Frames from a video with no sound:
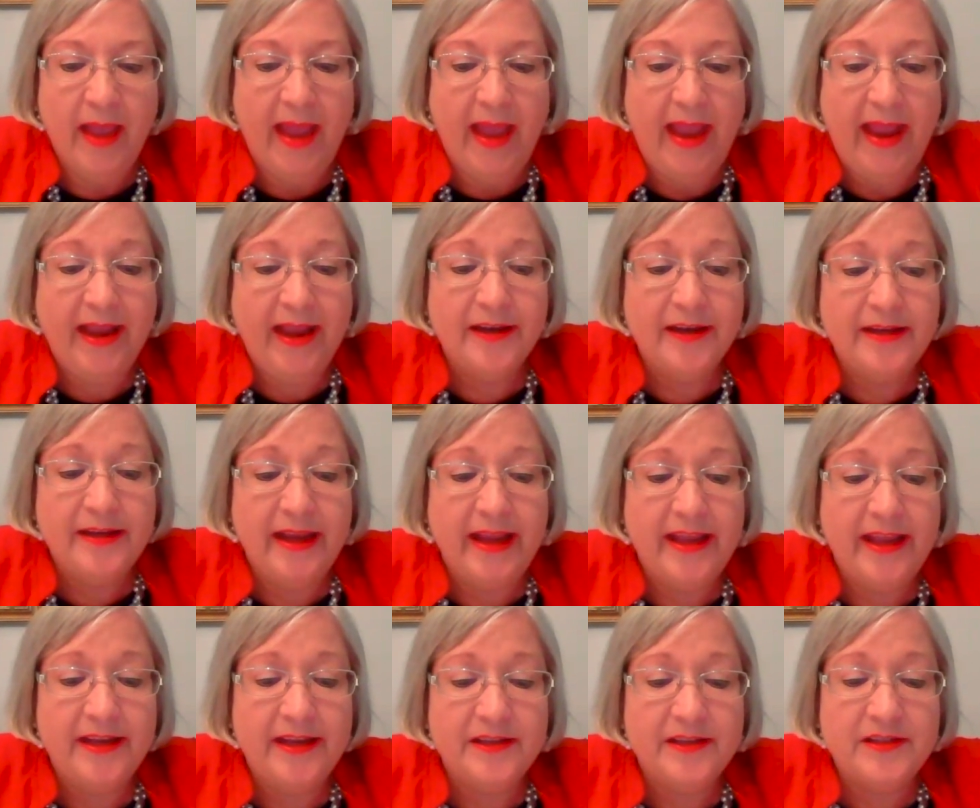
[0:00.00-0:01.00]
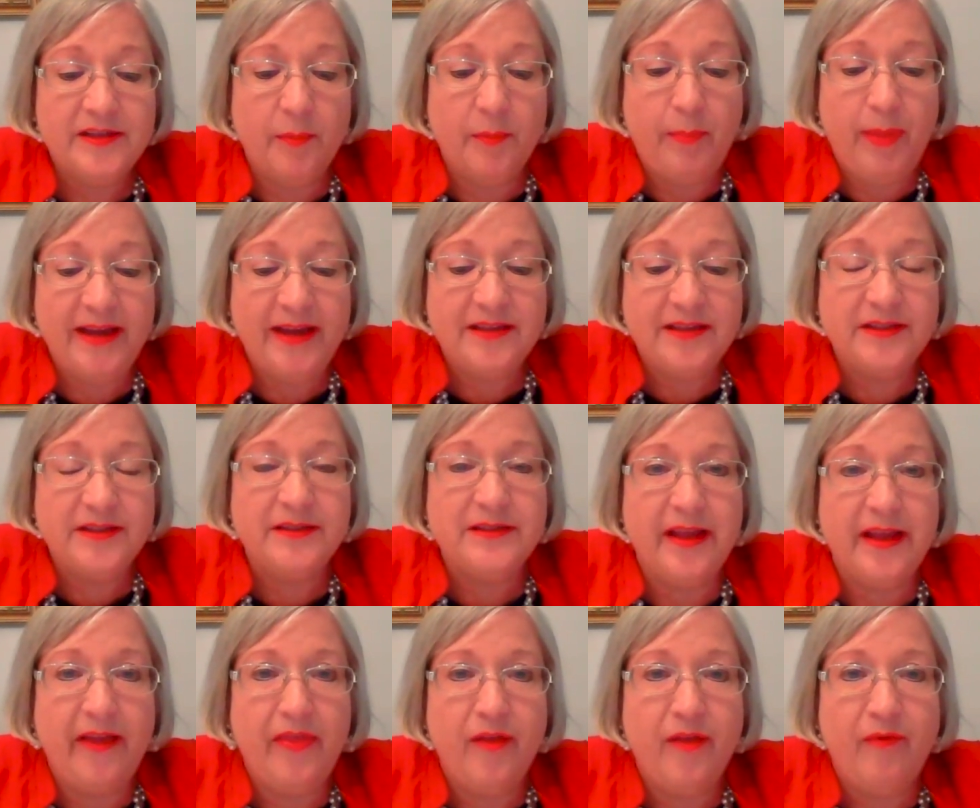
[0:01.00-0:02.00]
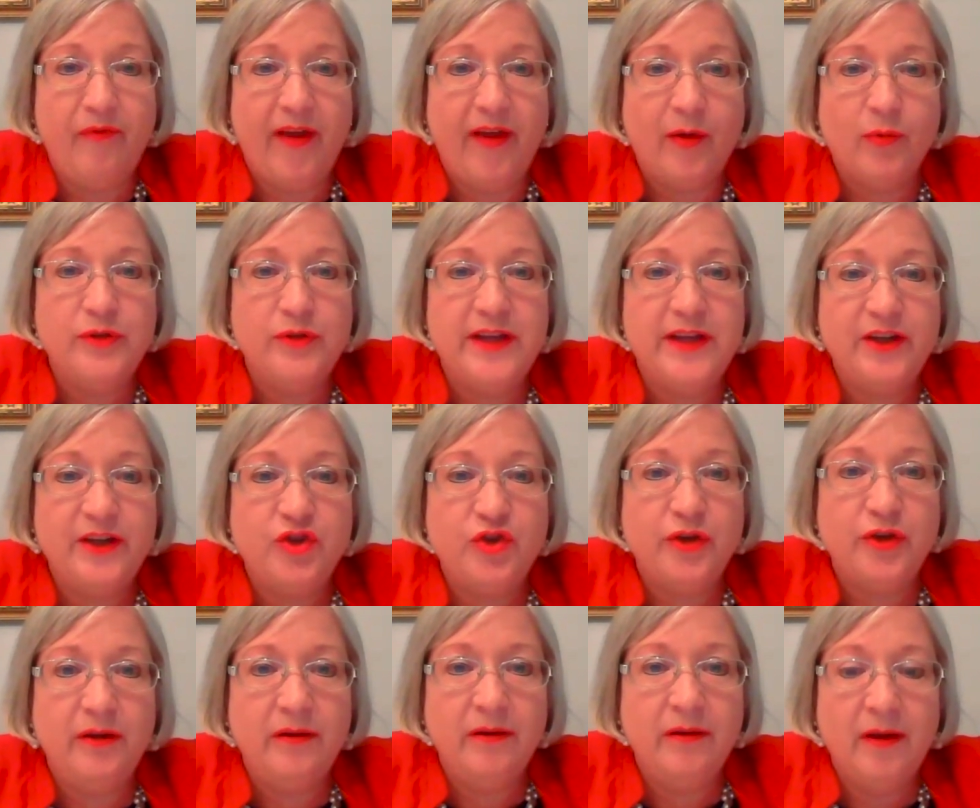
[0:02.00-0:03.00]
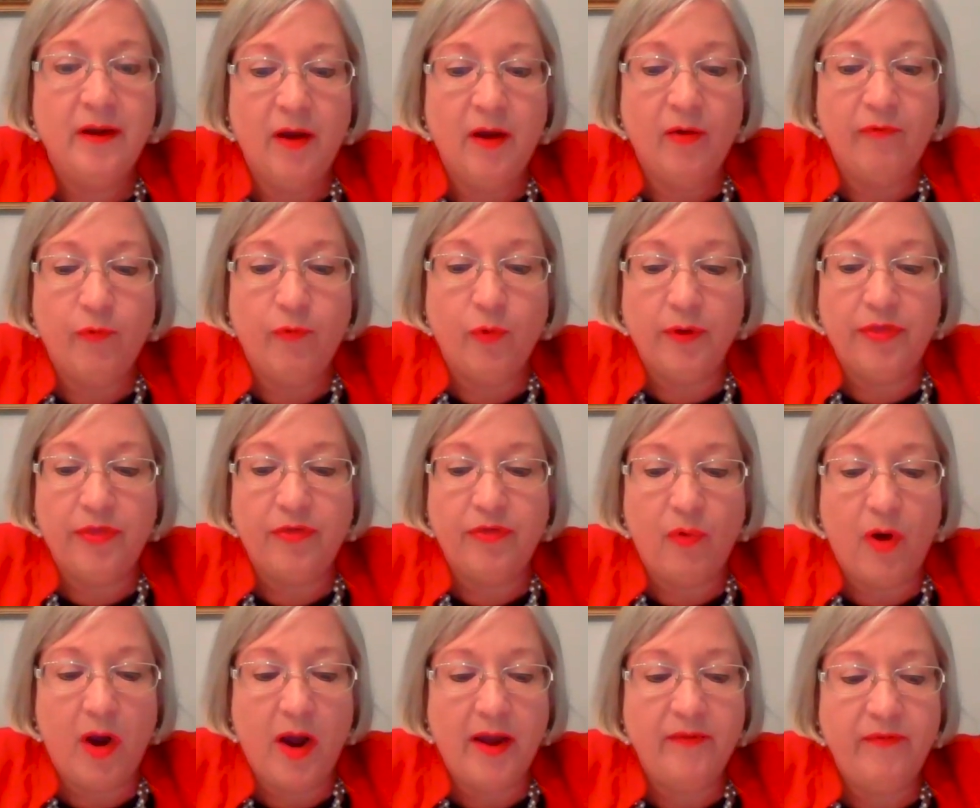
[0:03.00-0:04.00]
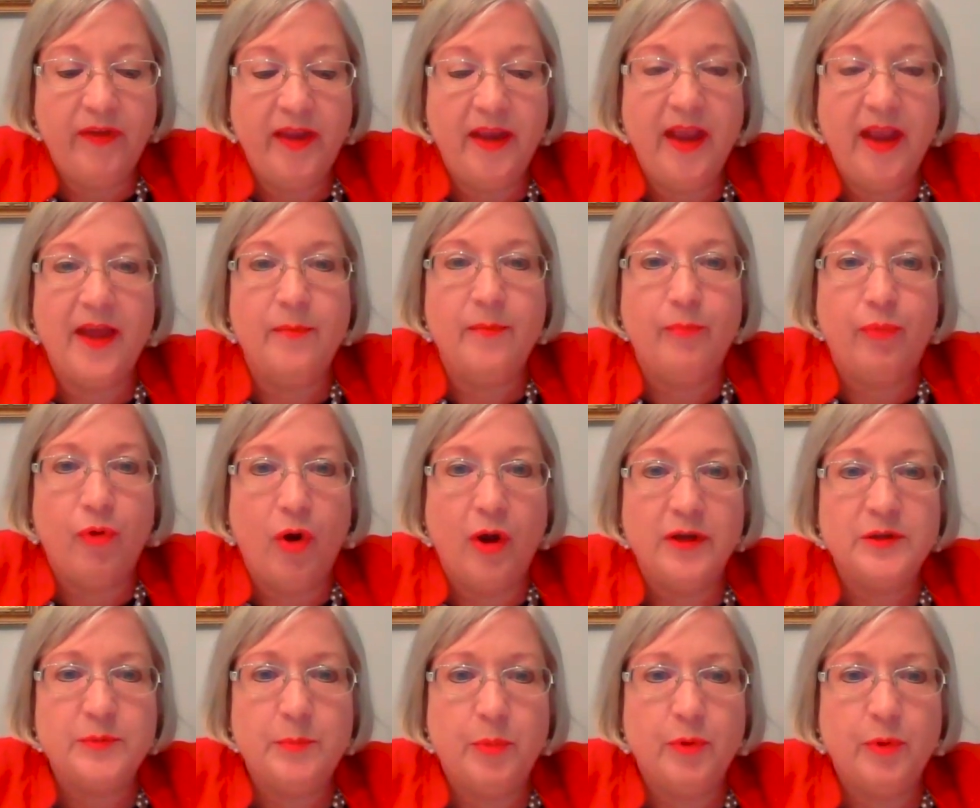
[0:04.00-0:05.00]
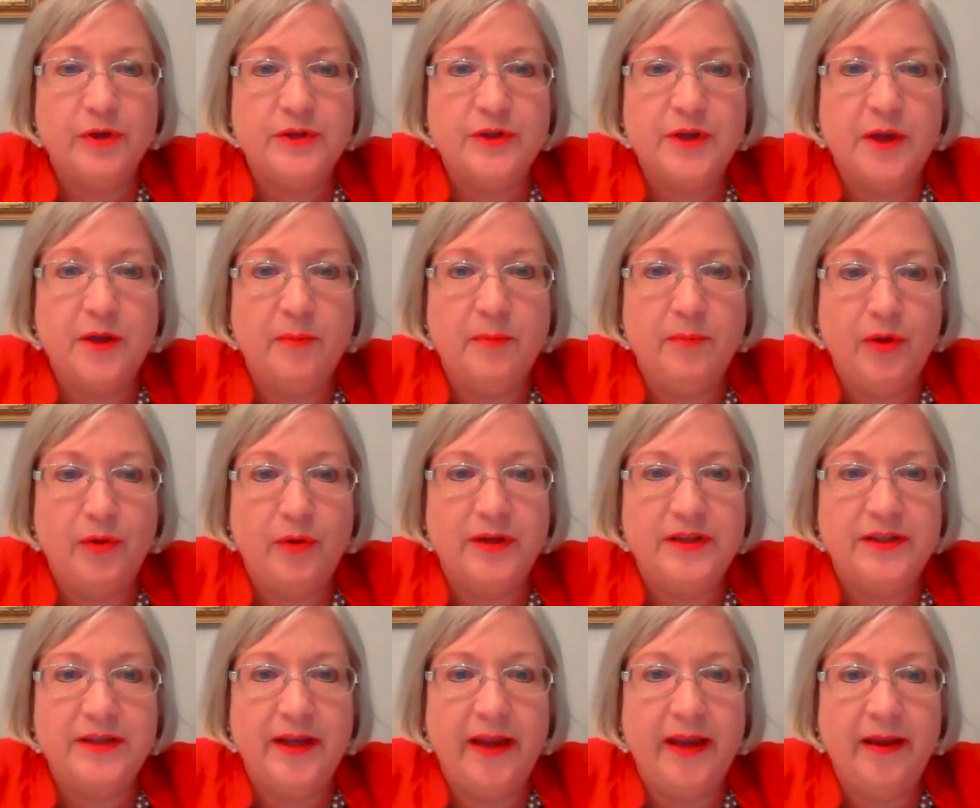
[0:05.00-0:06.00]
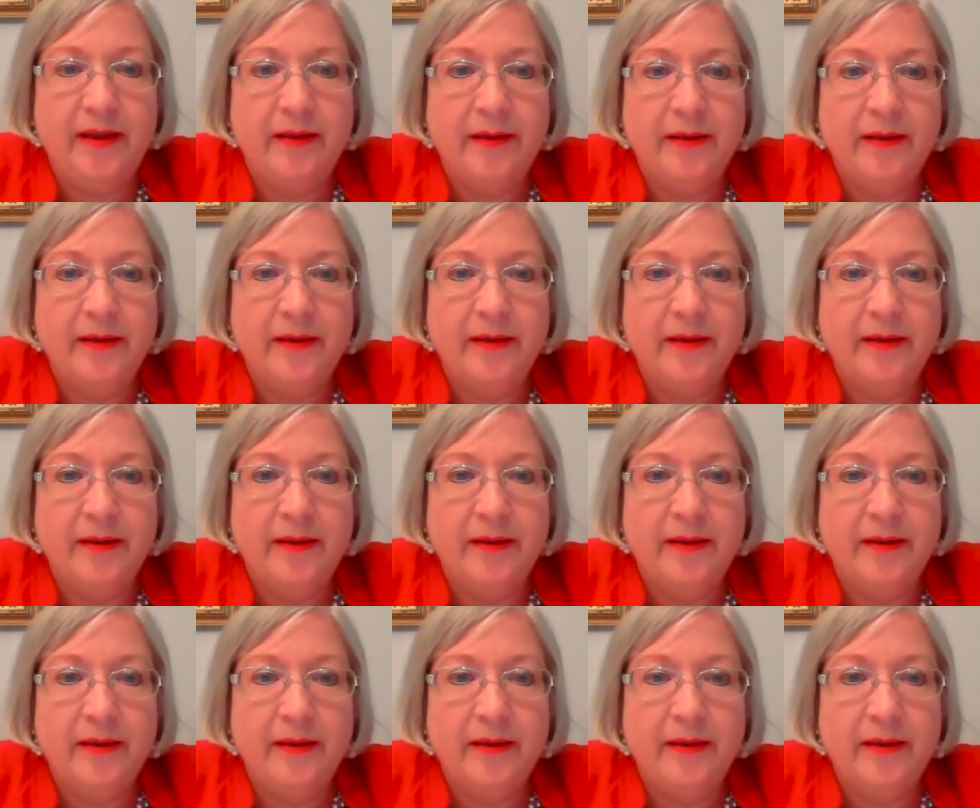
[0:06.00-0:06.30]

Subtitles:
And it is the basis and the foundation for a thriving and prosperous community.